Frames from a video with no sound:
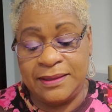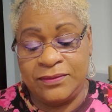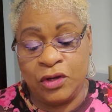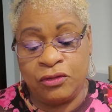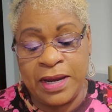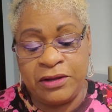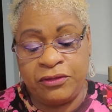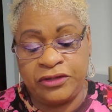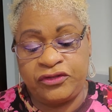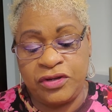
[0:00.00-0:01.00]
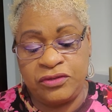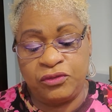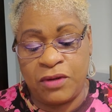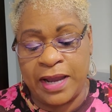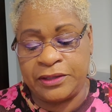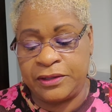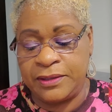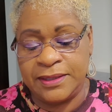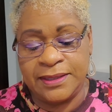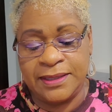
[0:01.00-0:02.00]
the great Christian
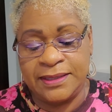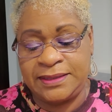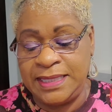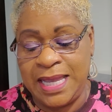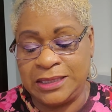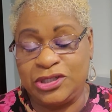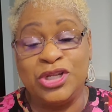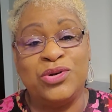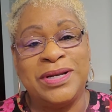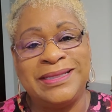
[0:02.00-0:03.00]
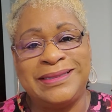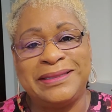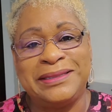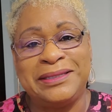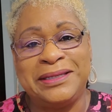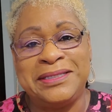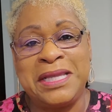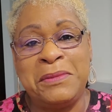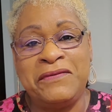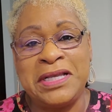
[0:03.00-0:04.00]
writer, C.S. Lewis, and
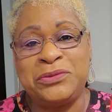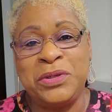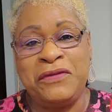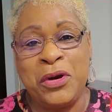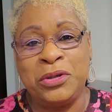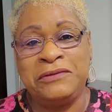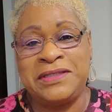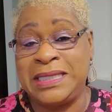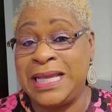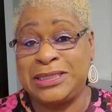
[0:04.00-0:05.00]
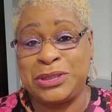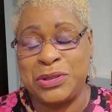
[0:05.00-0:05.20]
some of us, we've heard of C.S.